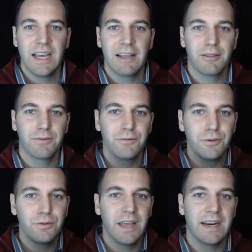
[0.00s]
And
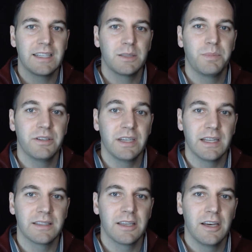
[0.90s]
through that
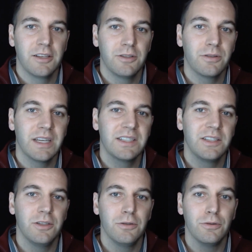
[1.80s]
experience, you'll get
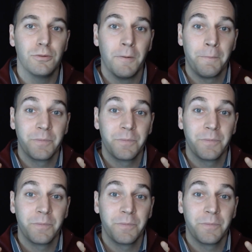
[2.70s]
to